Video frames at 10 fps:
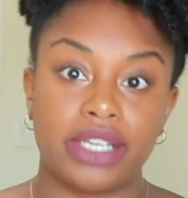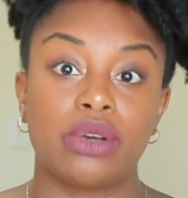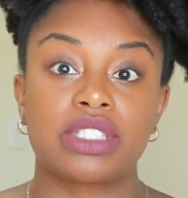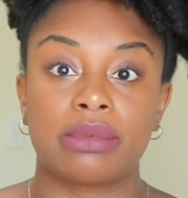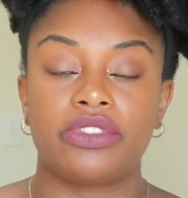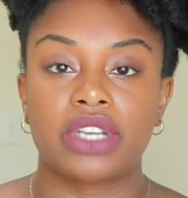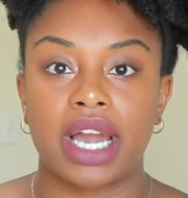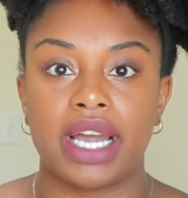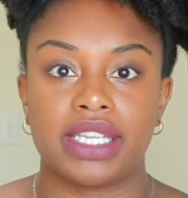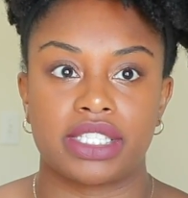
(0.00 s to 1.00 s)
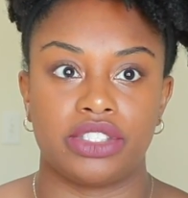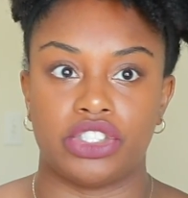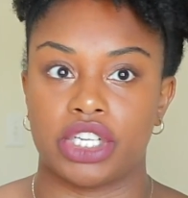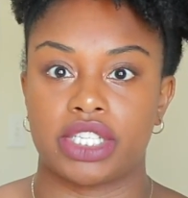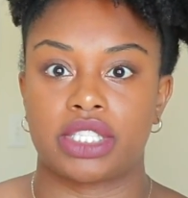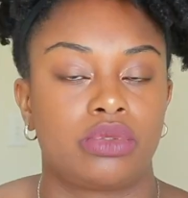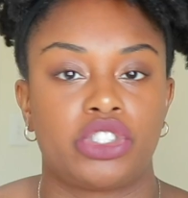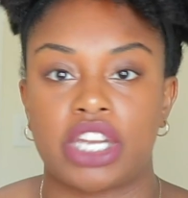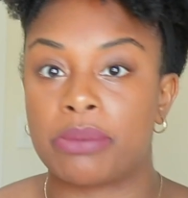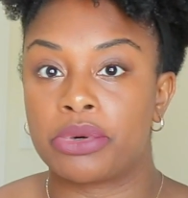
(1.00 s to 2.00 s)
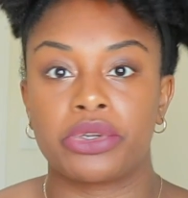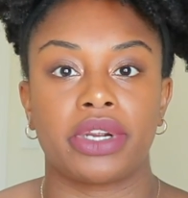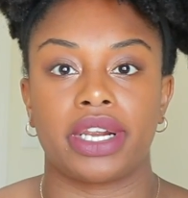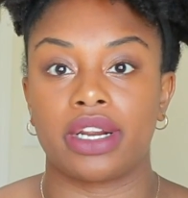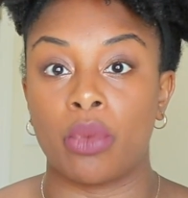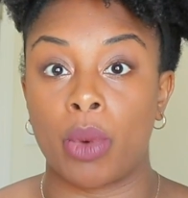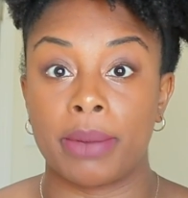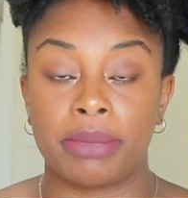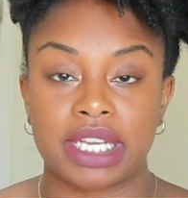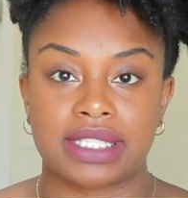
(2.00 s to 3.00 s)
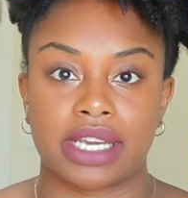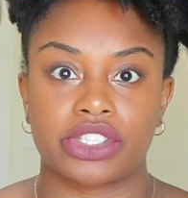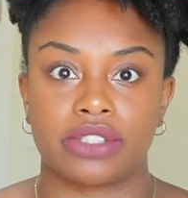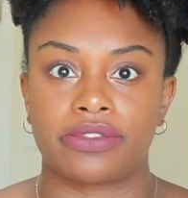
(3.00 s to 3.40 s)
I know some of you guys just shampoo your hair in one big section.